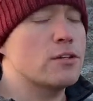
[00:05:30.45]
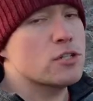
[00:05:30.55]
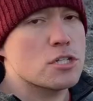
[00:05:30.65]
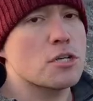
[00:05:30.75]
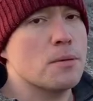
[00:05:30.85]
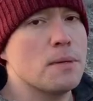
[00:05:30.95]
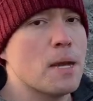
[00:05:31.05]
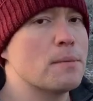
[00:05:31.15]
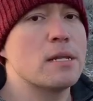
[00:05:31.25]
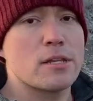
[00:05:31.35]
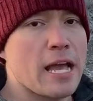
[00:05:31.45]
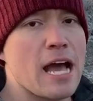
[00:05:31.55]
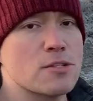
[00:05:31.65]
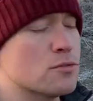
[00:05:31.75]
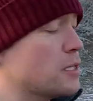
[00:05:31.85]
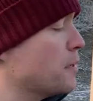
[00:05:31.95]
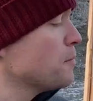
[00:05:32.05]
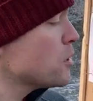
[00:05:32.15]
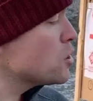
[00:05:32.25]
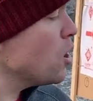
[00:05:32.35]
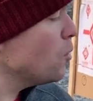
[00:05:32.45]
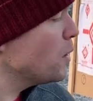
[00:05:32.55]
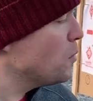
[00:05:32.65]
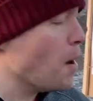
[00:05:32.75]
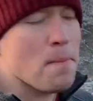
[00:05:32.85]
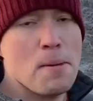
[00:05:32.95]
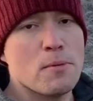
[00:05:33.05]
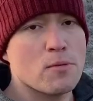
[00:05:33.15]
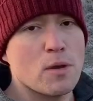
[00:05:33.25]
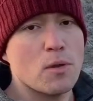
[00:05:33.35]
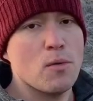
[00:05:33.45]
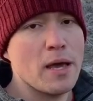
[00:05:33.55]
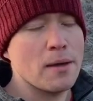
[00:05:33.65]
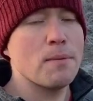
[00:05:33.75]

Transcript: you're just going to be coming to the casualty. So we want people to run away.